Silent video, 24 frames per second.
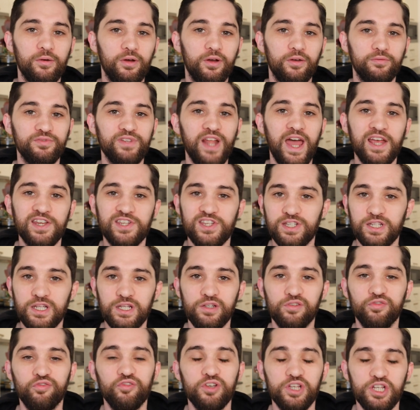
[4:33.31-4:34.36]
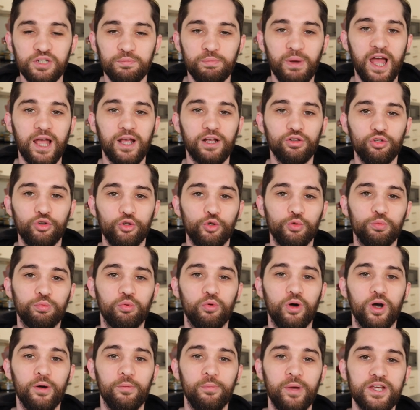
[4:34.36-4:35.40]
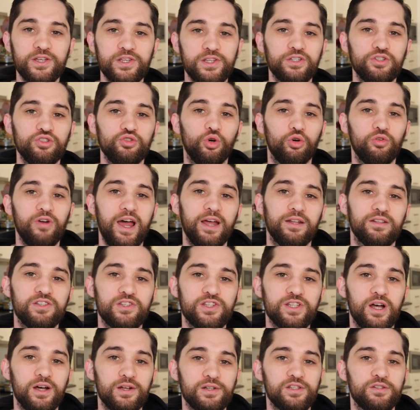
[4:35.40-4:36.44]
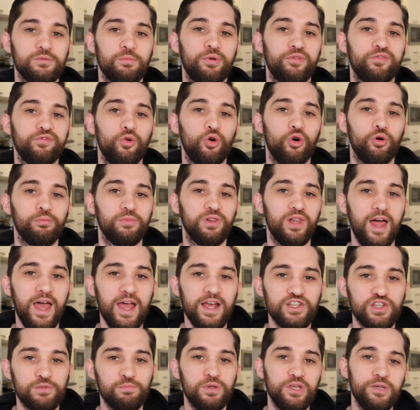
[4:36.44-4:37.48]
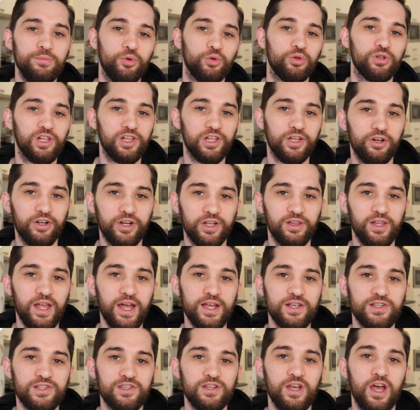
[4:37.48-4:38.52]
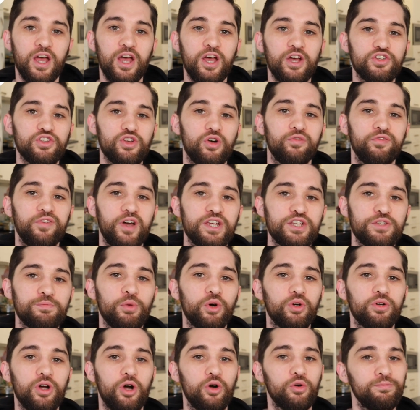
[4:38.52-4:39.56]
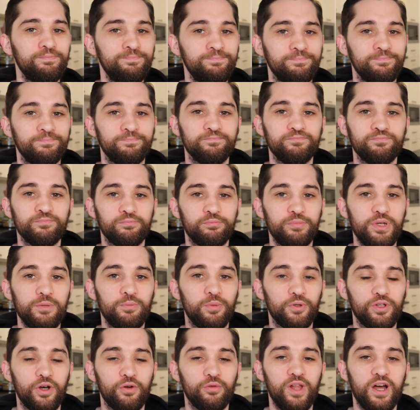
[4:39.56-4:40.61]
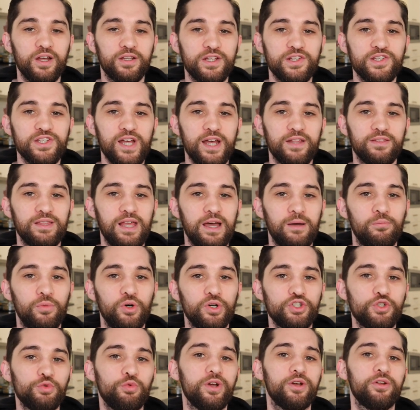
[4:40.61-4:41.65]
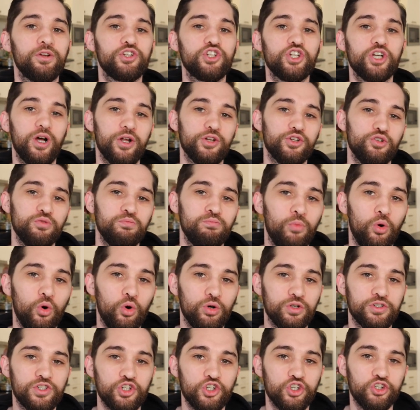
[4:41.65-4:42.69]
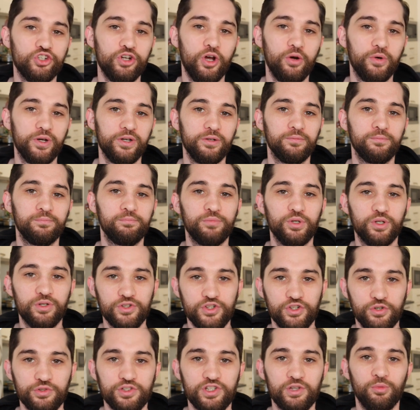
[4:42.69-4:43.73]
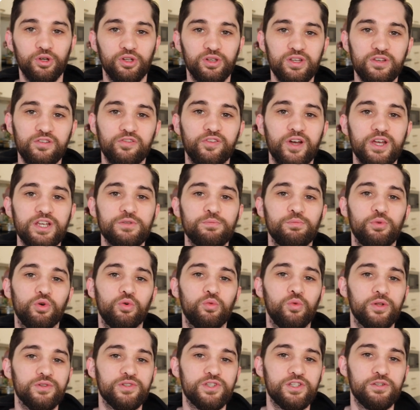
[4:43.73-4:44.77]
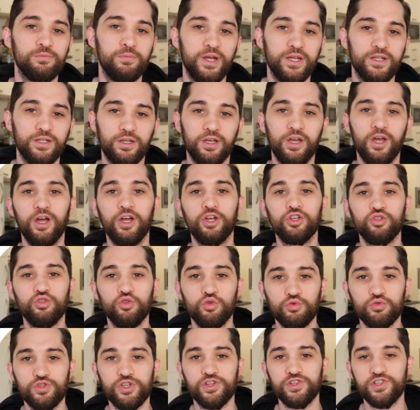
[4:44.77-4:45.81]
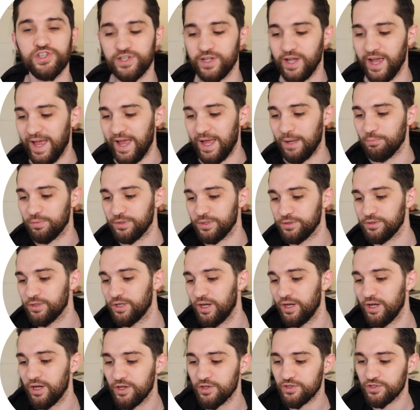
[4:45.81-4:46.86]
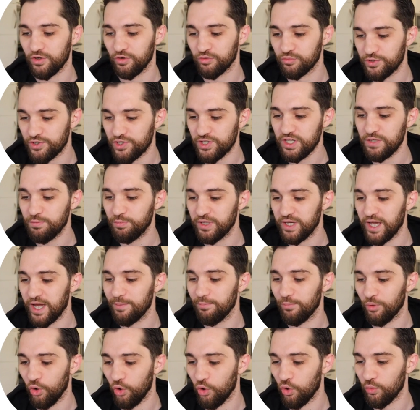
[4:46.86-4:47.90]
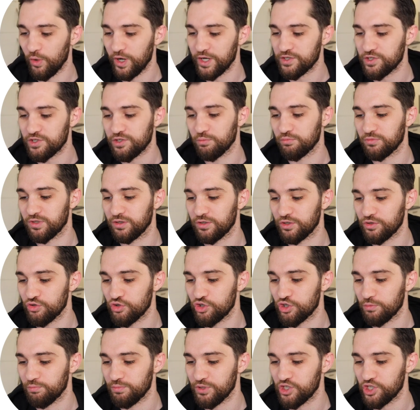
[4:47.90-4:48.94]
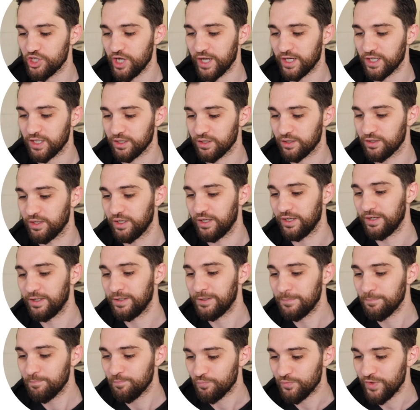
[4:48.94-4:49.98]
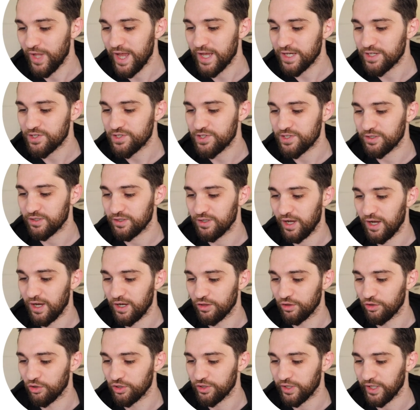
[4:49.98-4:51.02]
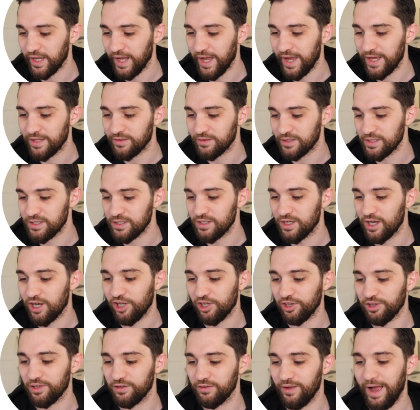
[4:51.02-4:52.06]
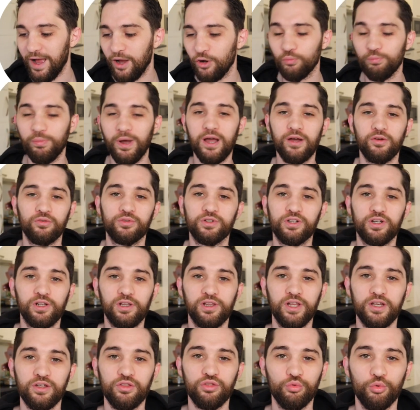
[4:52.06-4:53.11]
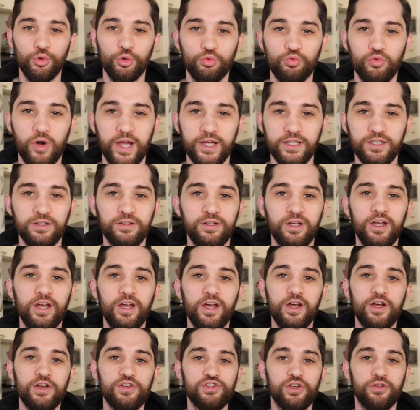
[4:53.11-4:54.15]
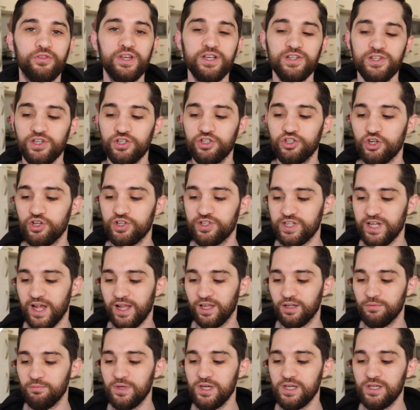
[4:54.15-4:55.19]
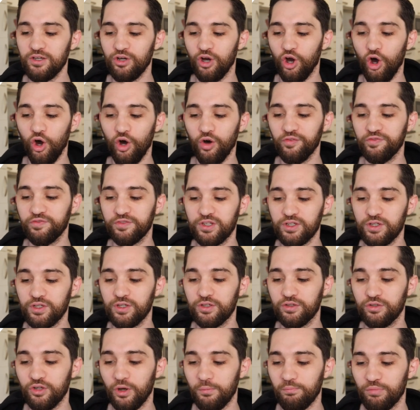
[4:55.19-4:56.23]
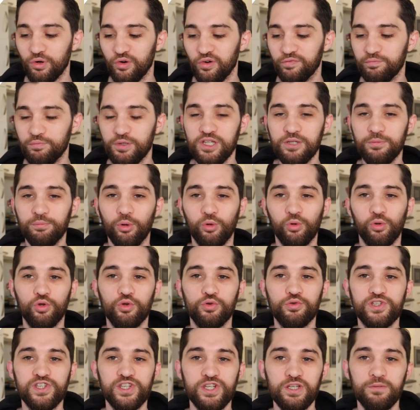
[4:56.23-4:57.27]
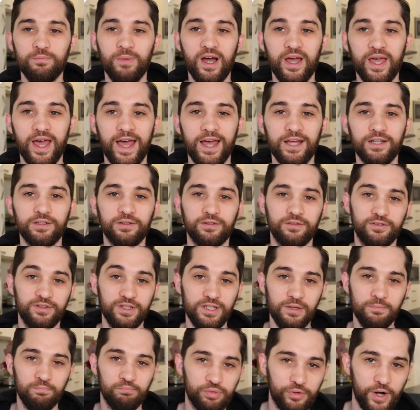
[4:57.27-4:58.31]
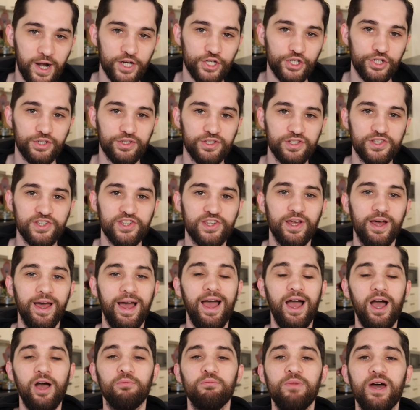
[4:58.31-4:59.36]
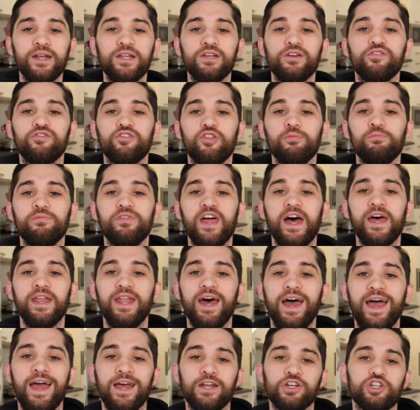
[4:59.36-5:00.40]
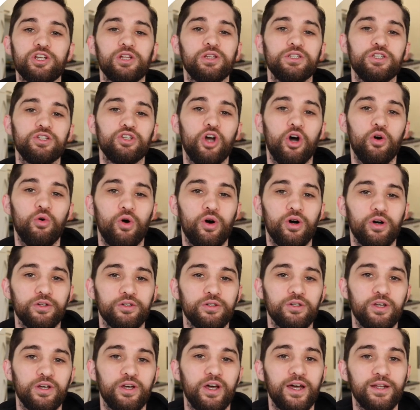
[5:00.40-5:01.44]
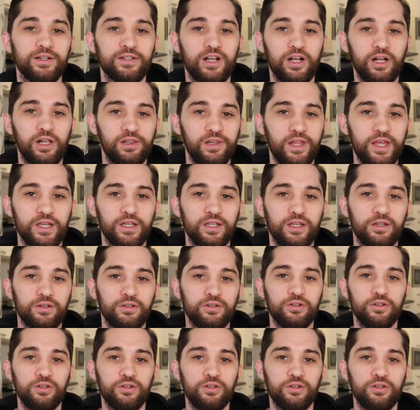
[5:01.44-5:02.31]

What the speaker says: nasty feedback loop where basically your ad starts to perform less, people click on it less, so Facebook go, people don't like this ad that much, we're going to charge you more to show it, because ultimately Facebook wants to make users happy. So CPM, always something that you should be checking. Next, I look at the outbound click-through rate. So this is just telling me of the number of people who see my ad, the impressions, how many of them then actually go on and click